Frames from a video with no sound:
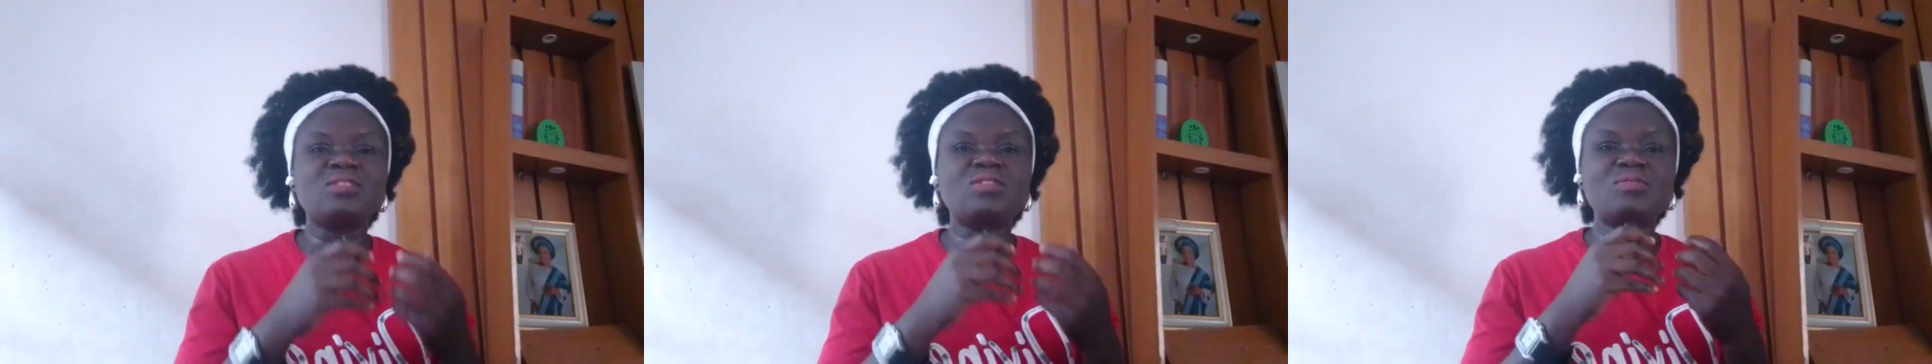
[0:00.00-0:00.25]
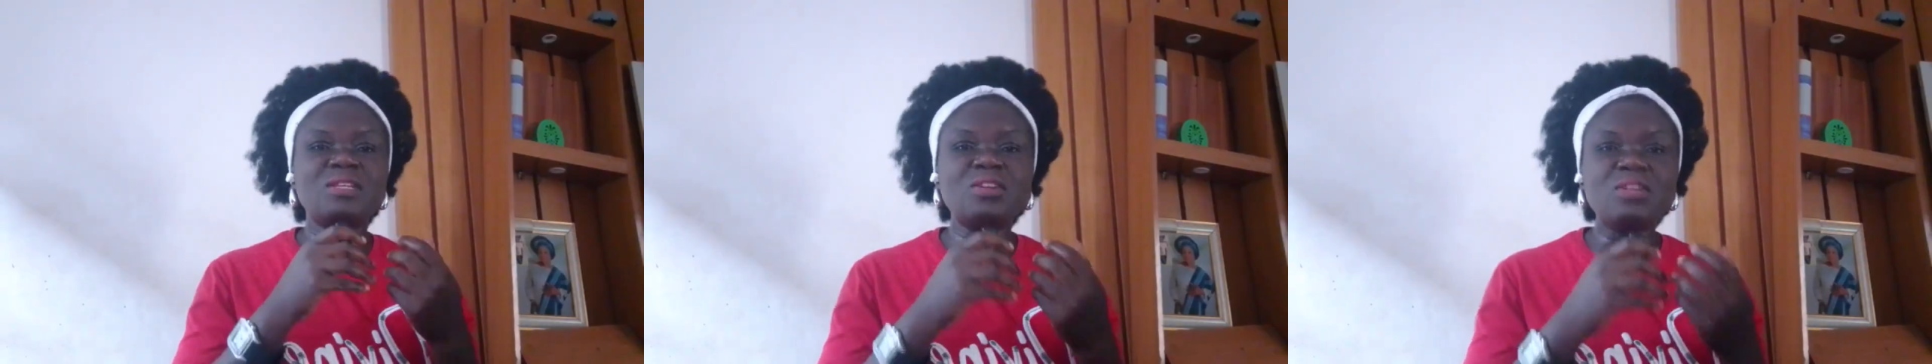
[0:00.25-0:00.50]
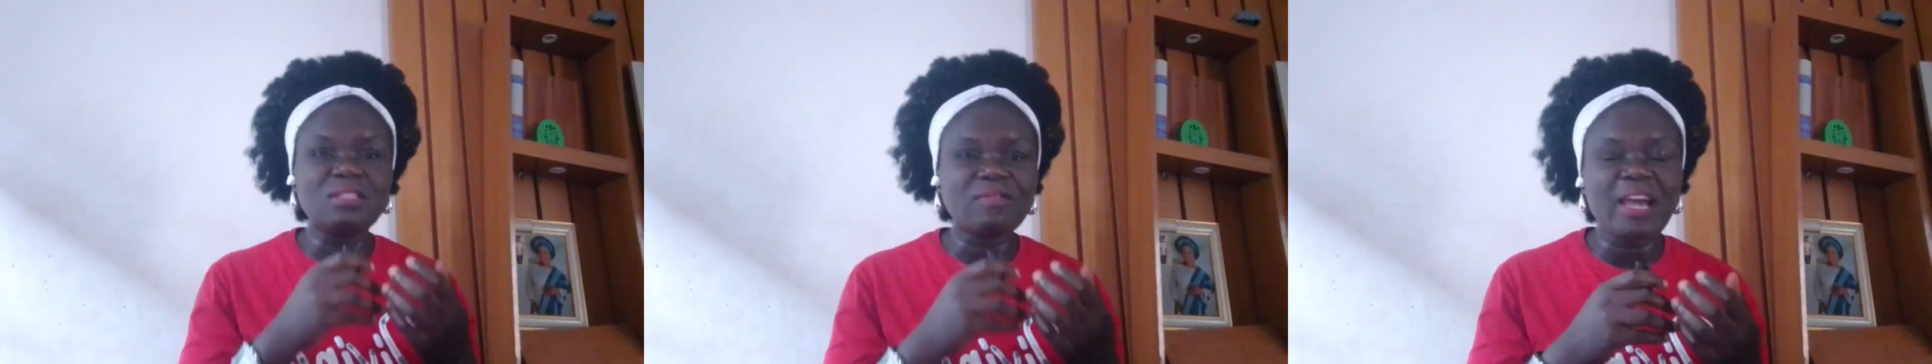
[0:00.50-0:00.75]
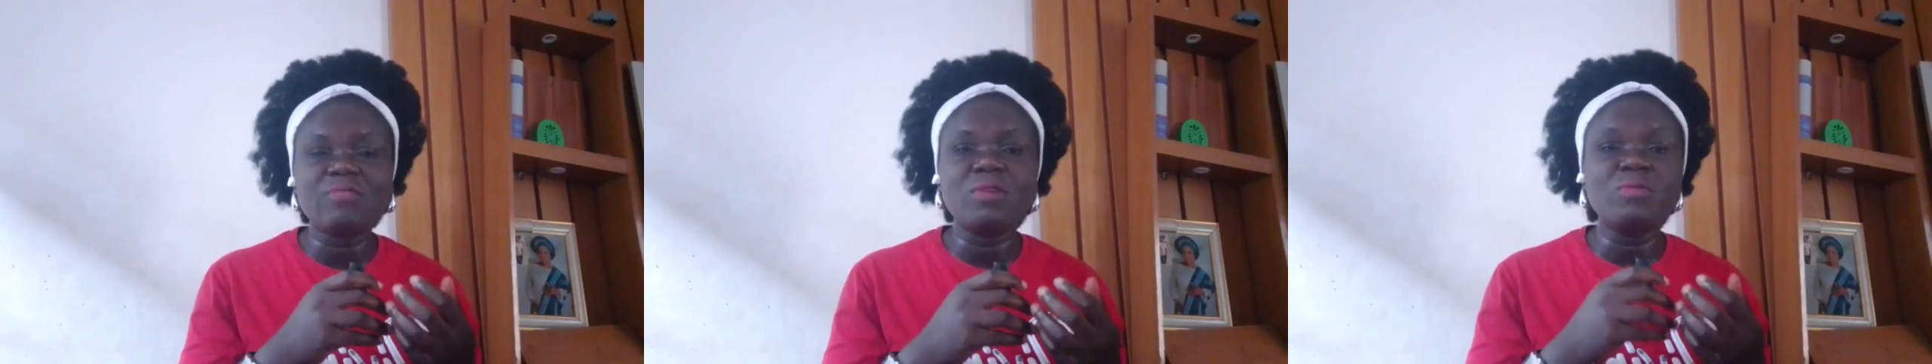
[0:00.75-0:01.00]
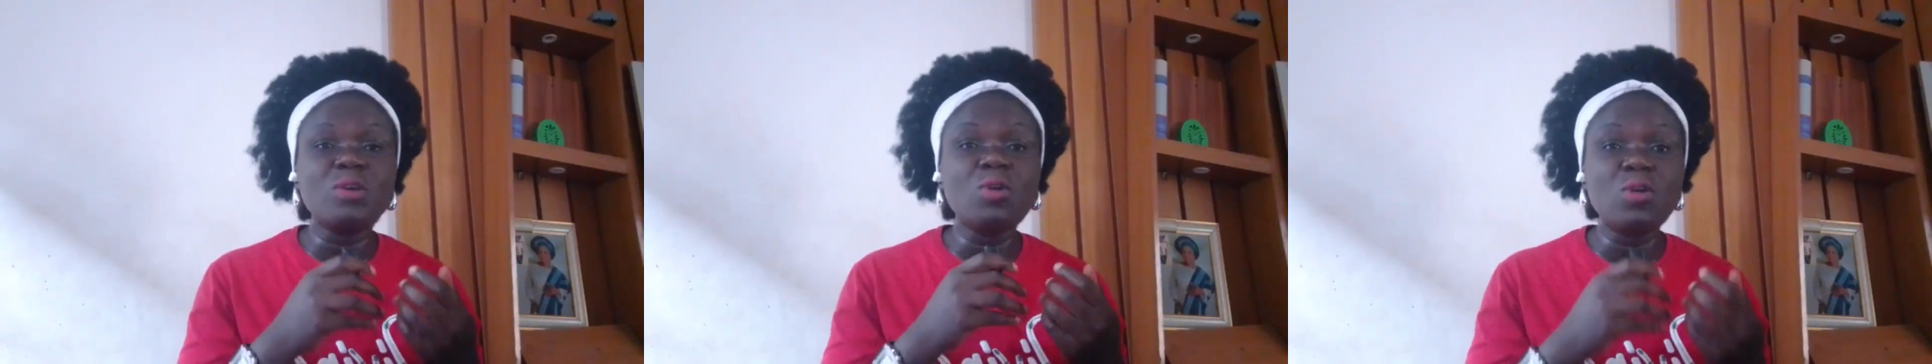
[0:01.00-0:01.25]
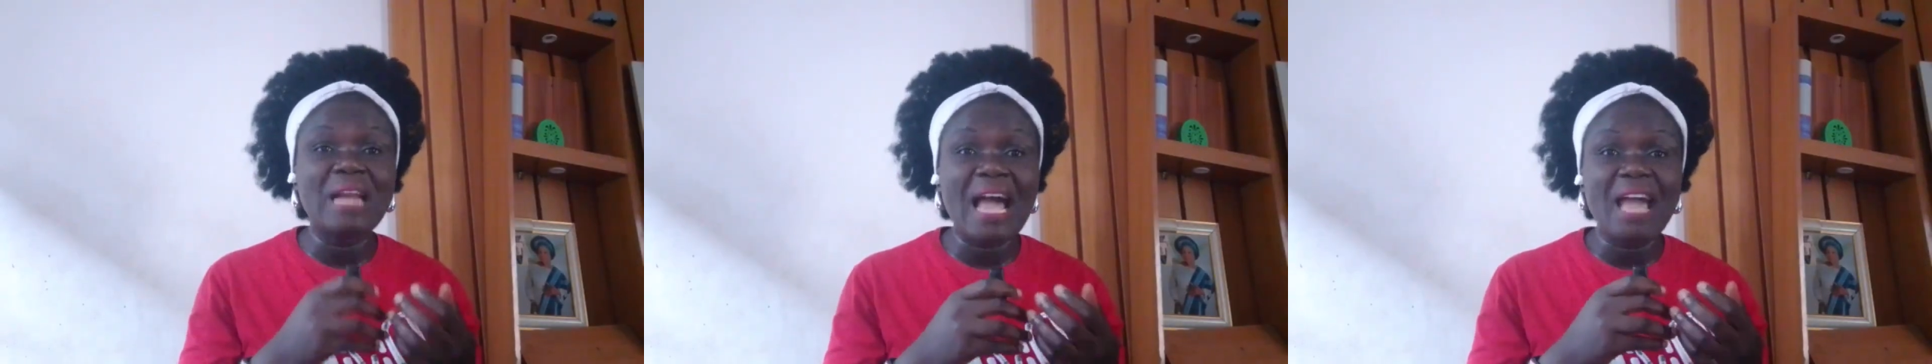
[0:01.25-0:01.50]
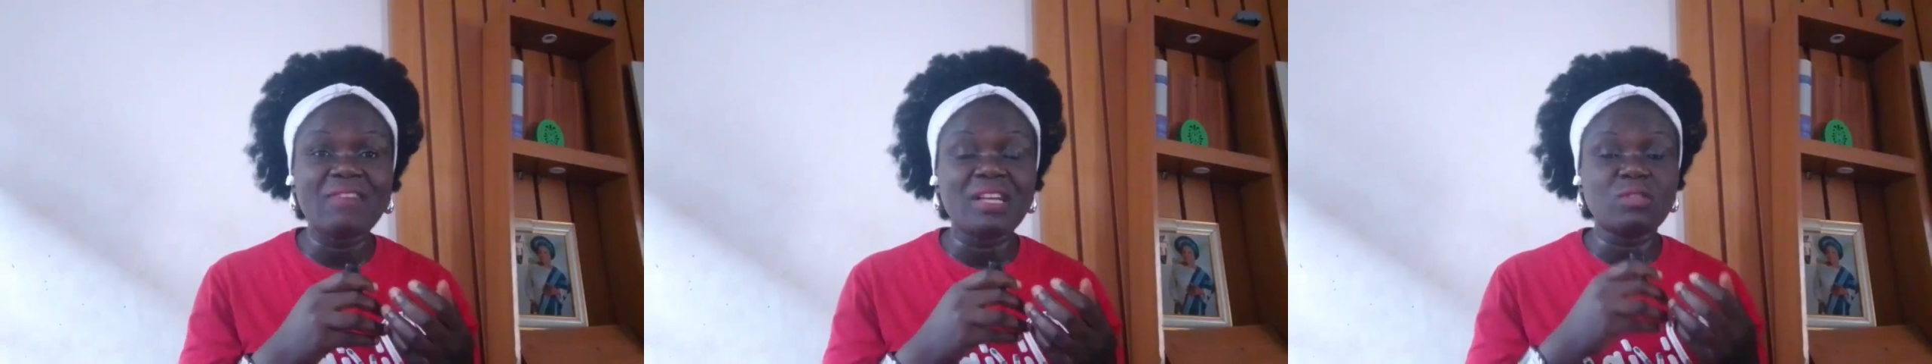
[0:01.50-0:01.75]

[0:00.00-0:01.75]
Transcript: to be notified when we go live,